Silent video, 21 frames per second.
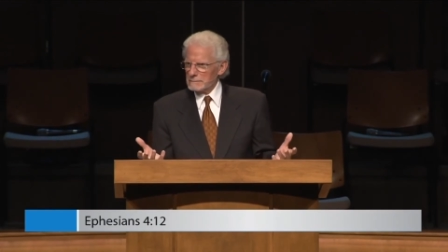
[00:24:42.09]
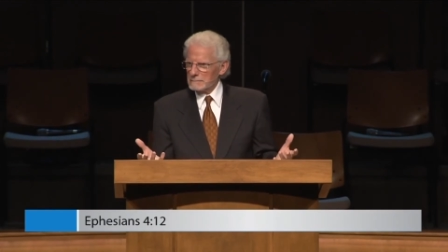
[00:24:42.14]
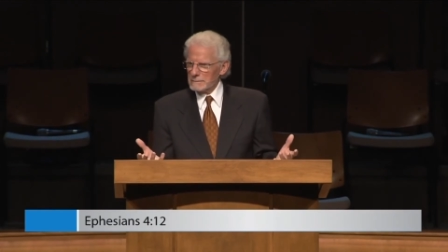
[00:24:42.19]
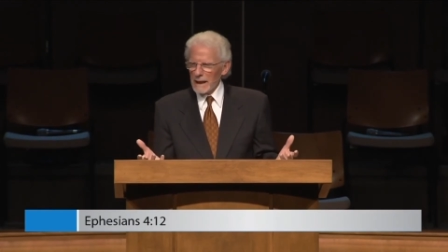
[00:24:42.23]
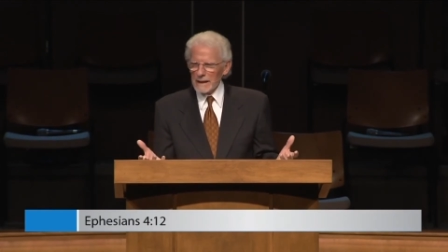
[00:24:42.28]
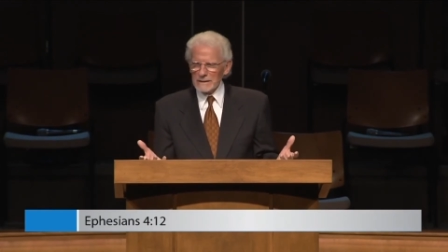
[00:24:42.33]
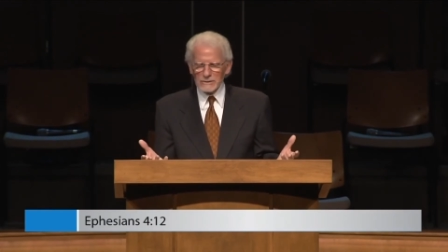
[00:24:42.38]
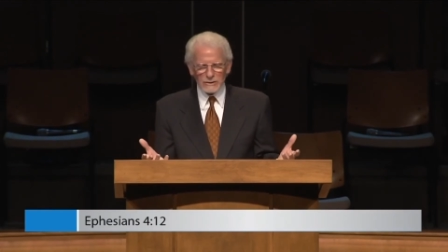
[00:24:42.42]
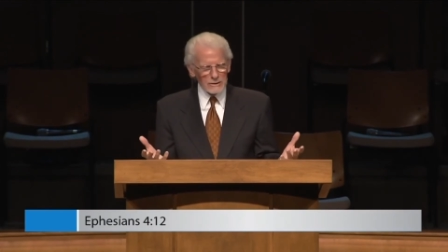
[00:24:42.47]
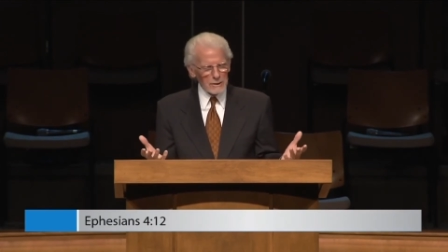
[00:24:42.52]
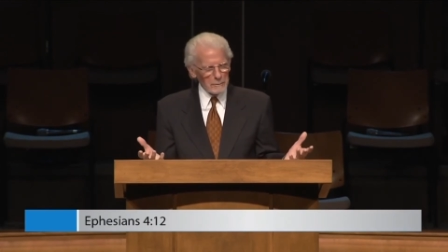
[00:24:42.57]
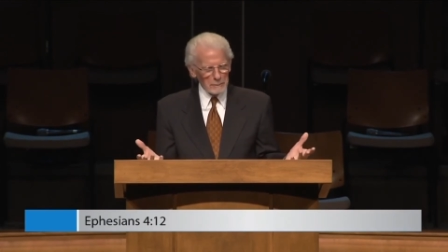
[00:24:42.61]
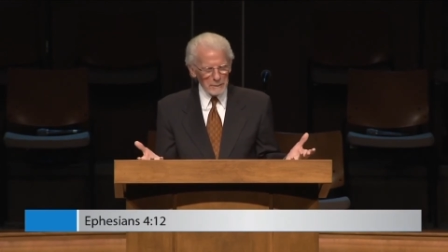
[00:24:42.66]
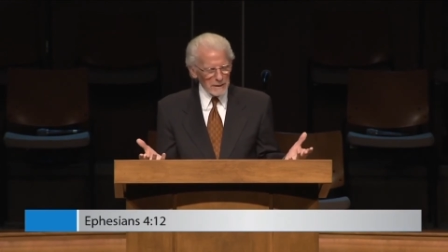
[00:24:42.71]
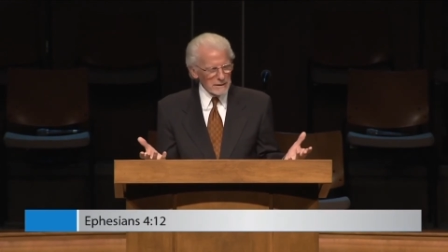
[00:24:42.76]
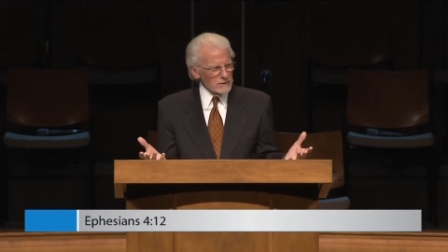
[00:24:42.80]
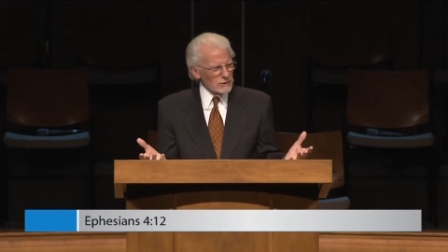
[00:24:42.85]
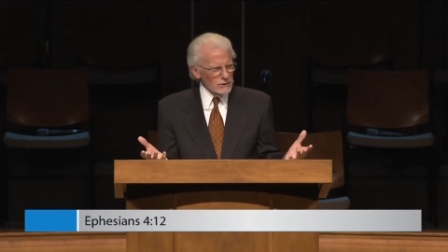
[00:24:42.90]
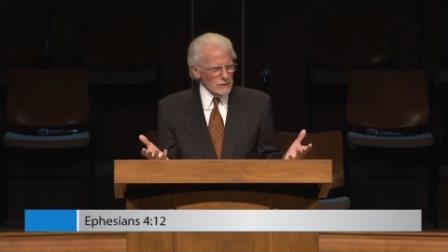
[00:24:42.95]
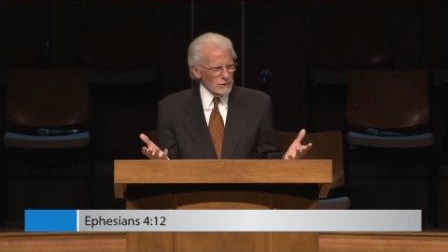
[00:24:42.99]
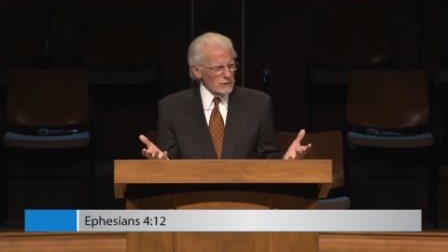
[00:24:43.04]
that's the
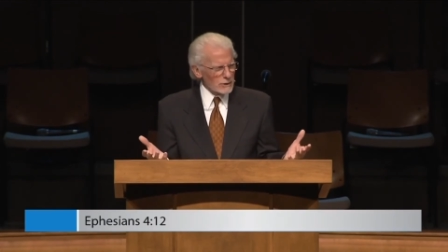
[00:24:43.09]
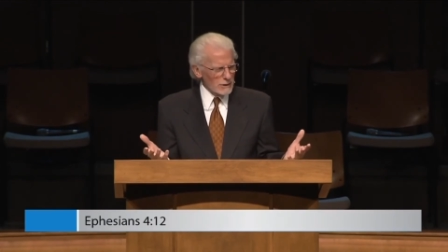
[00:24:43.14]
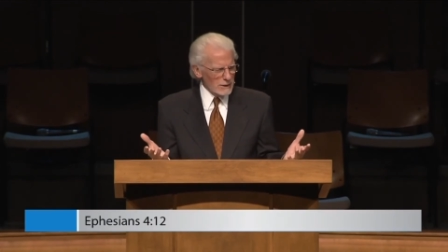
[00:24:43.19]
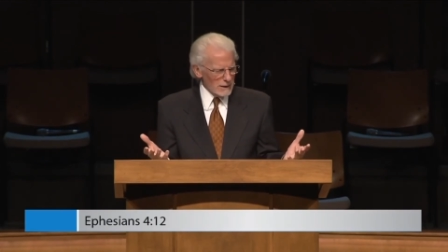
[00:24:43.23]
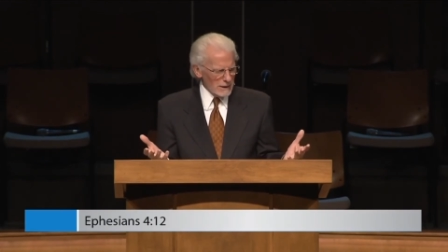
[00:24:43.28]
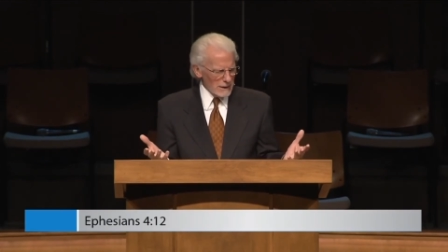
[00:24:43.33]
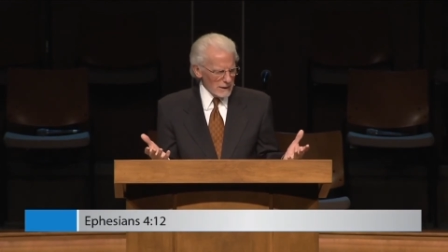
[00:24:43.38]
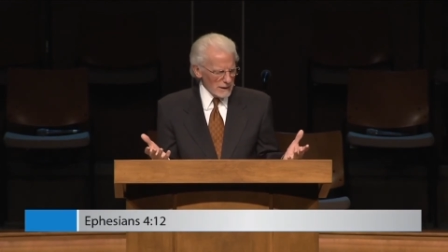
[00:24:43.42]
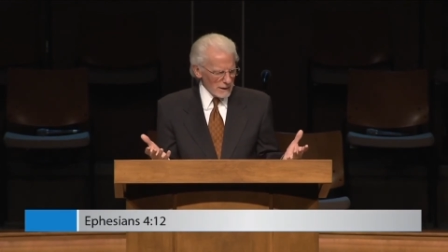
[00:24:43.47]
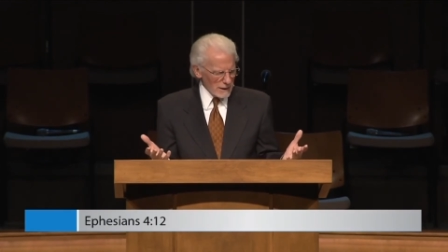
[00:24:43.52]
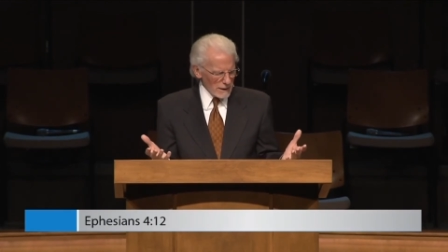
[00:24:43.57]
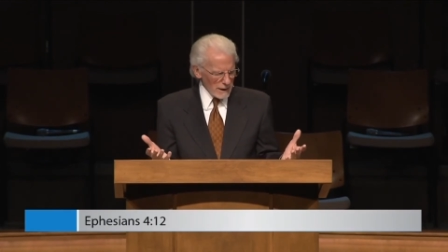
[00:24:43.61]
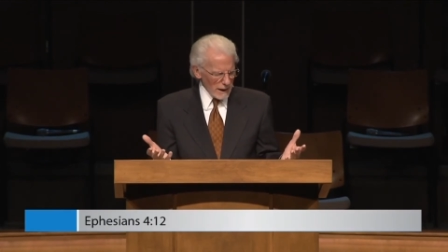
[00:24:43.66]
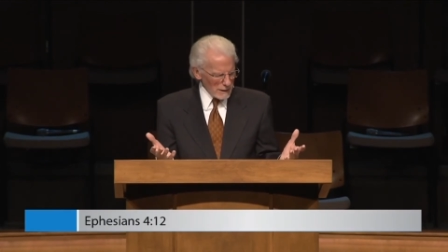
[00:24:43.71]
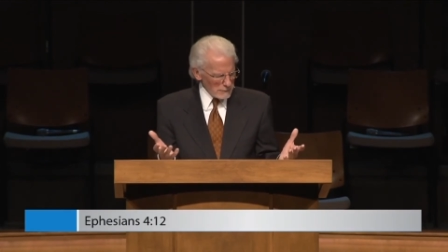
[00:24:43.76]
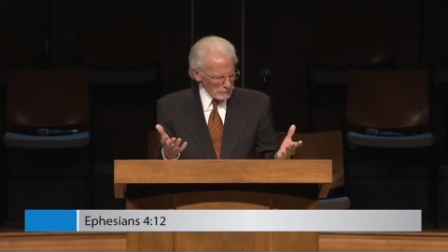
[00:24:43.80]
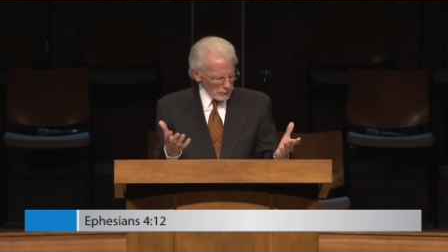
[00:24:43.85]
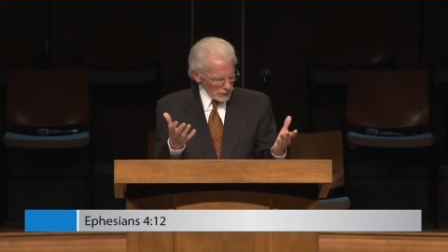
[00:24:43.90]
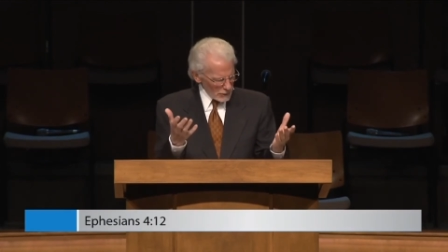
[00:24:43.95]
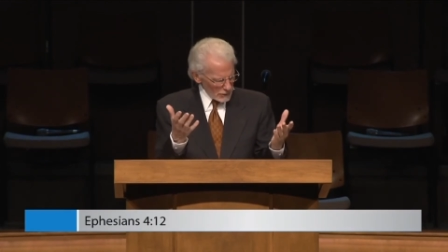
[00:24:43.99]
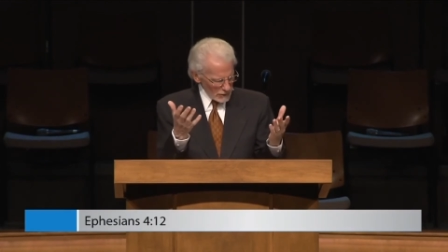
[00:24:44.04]
picture.
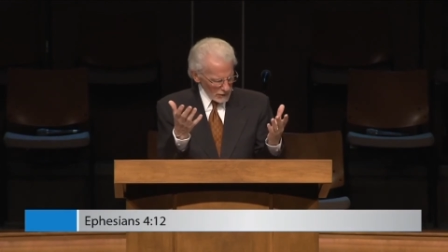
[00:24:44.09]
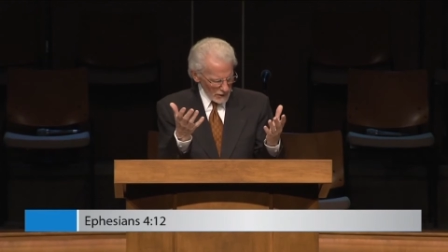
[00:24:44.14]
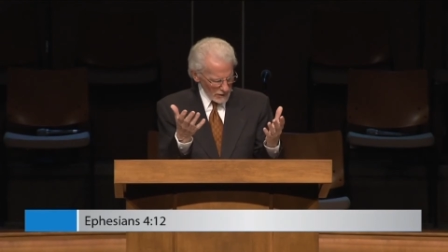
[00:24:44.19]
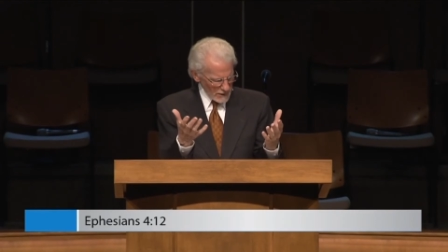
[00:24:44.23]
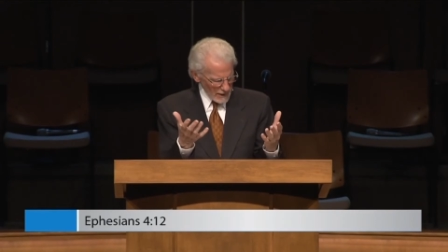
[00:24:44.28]
God puts